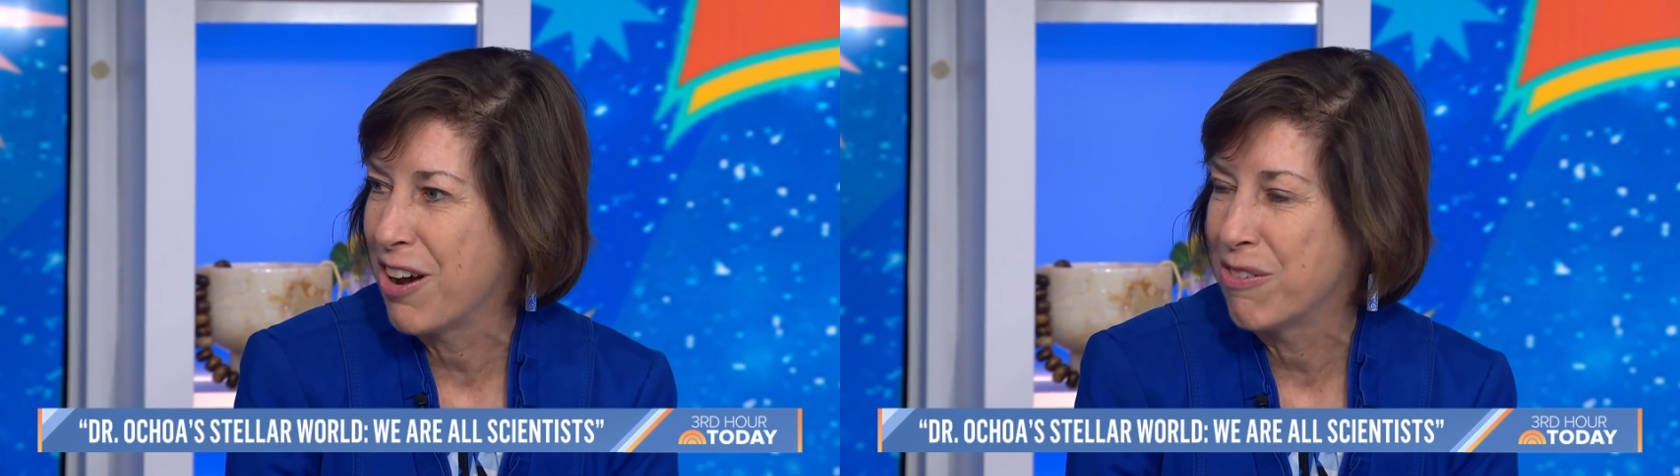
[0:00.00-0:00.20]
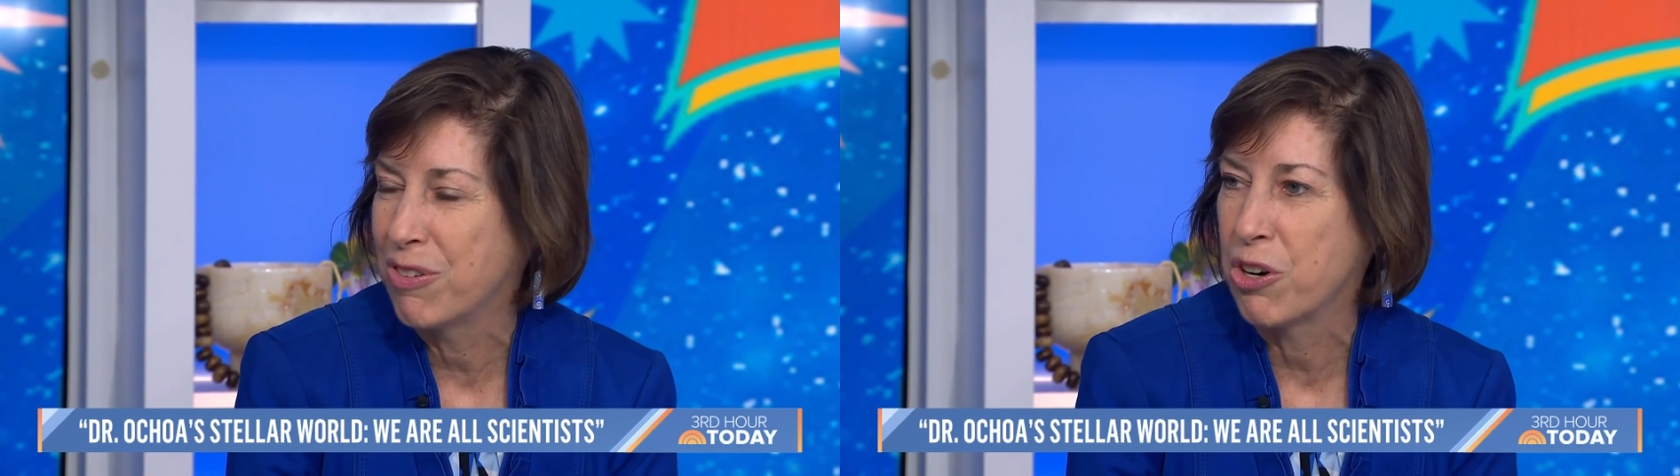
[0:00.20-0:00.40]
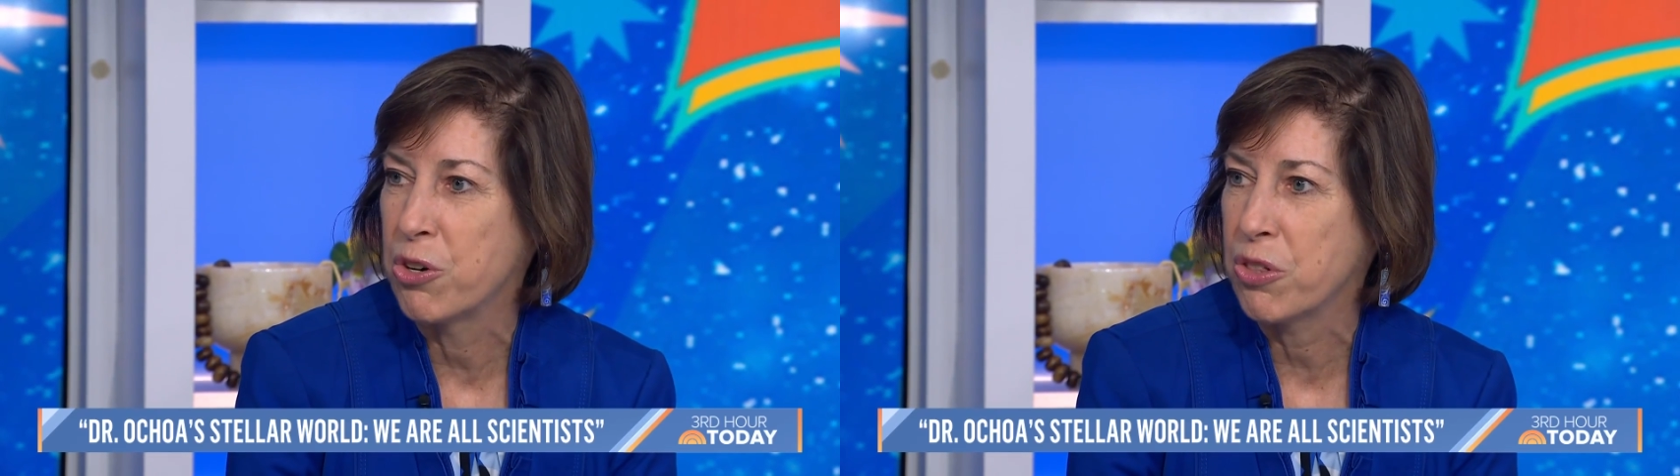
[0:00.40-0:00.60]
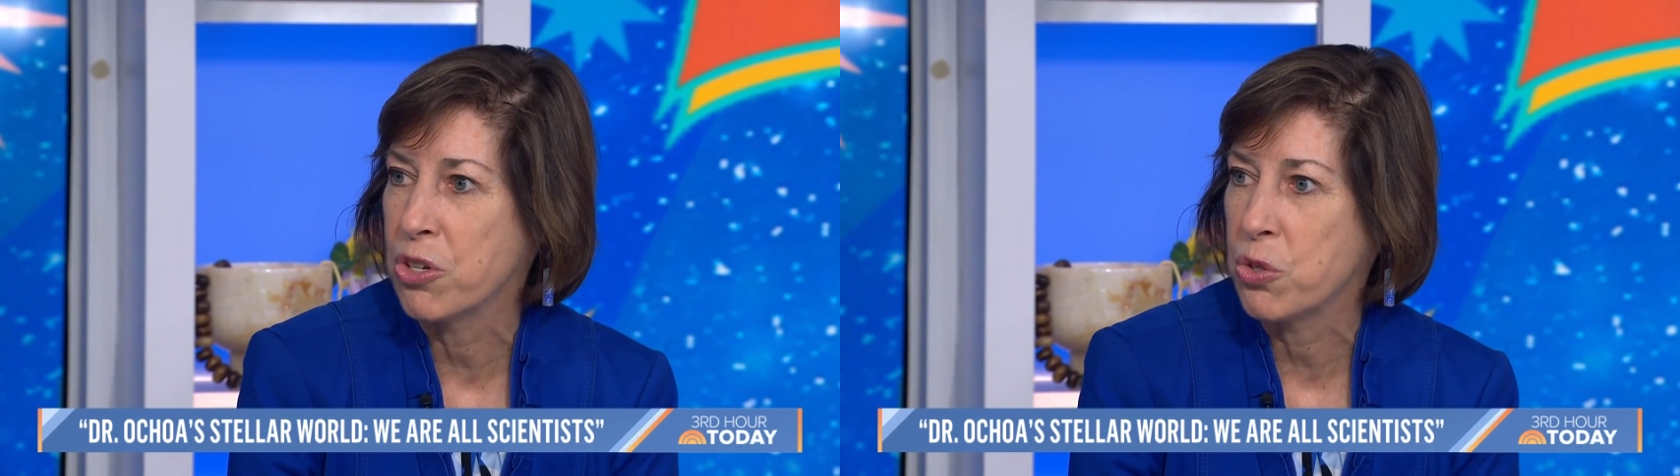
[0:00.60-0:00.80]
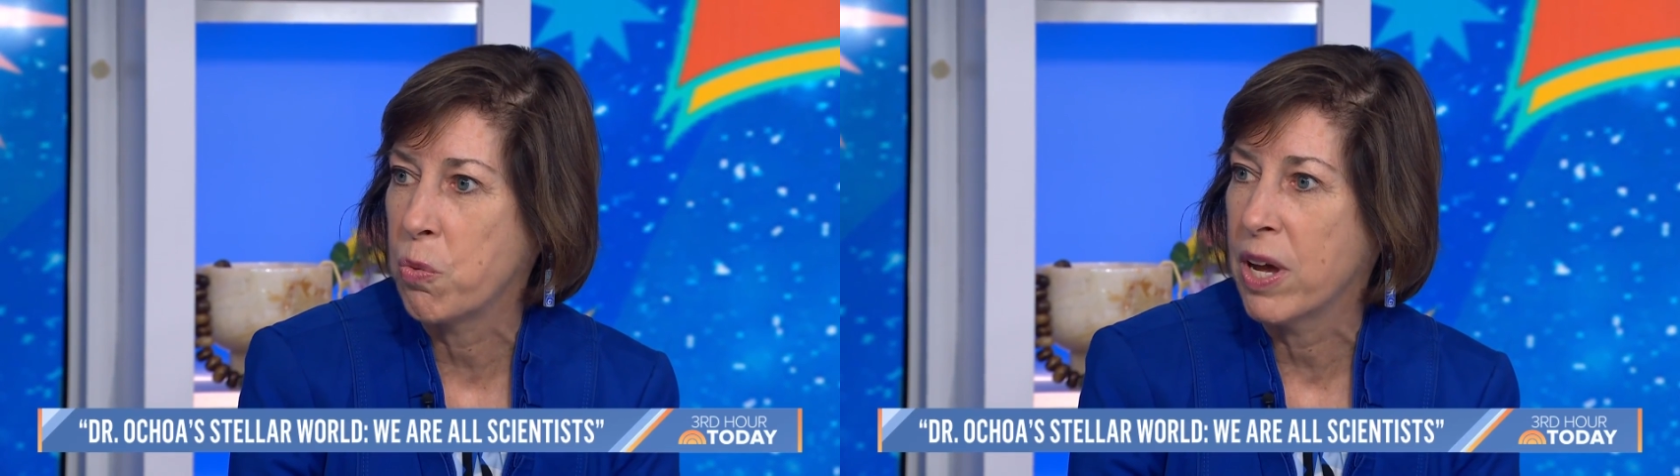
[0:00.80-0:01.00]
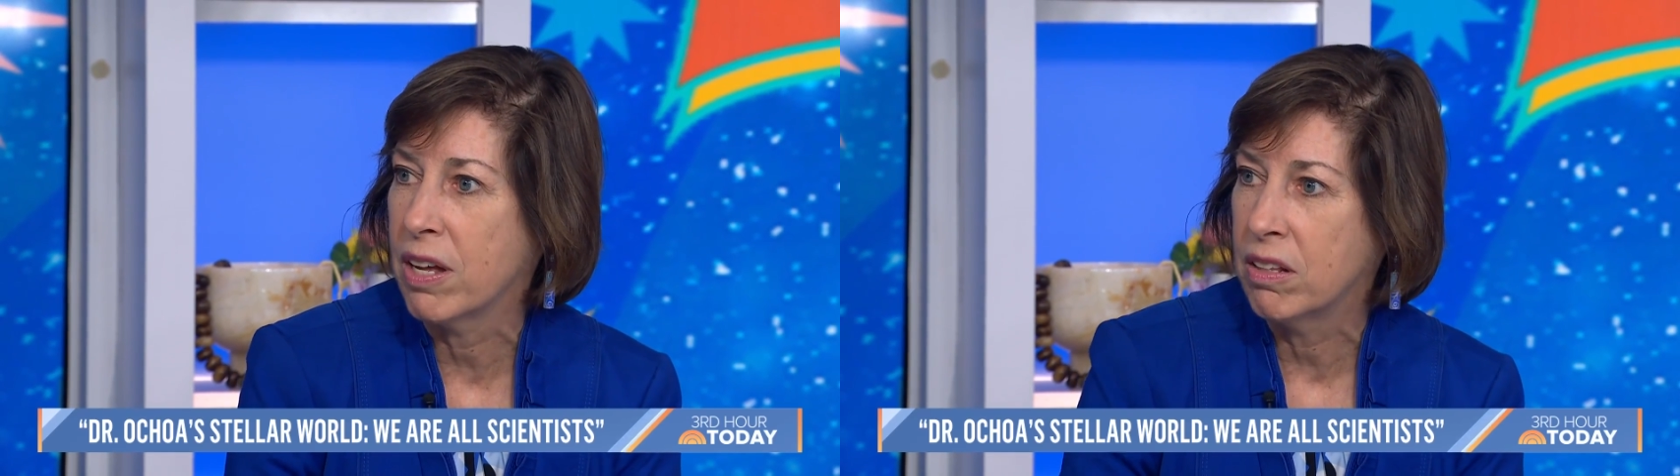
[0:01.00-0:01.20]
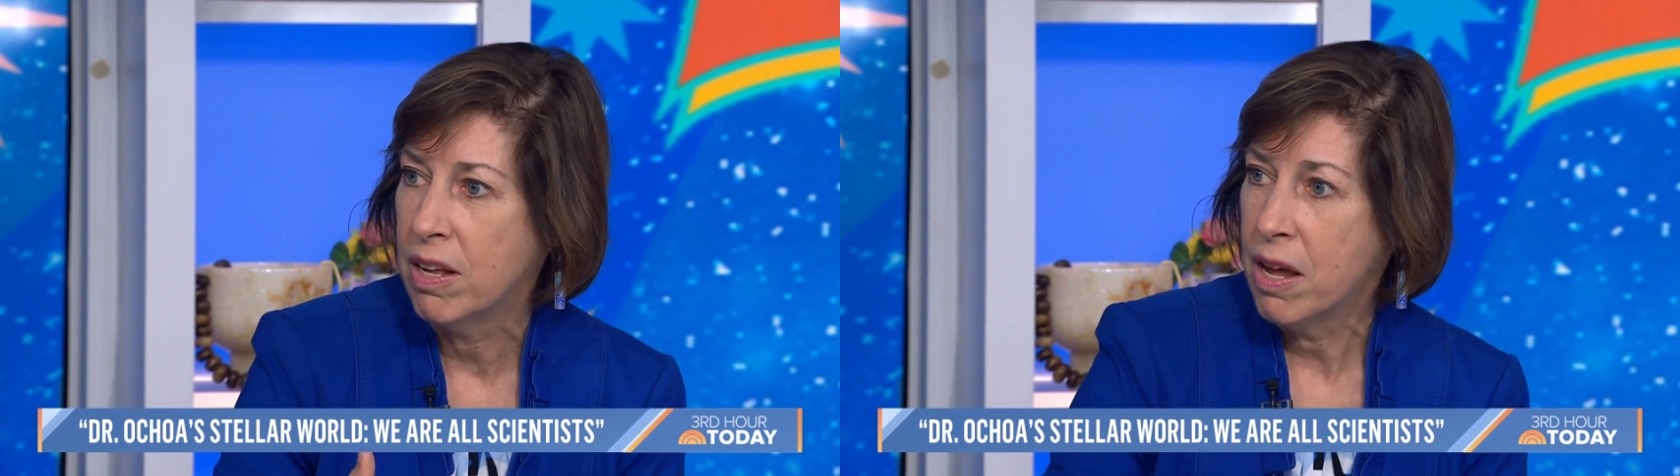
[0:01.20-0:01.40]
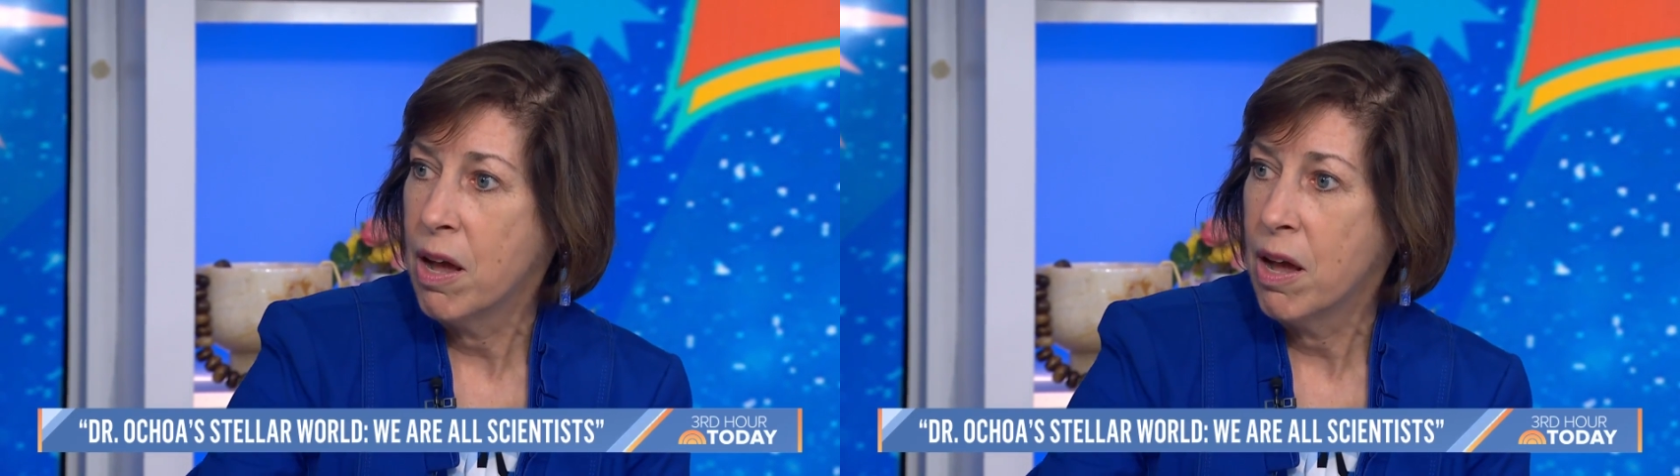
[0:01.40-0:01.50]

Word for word: of Earth as well,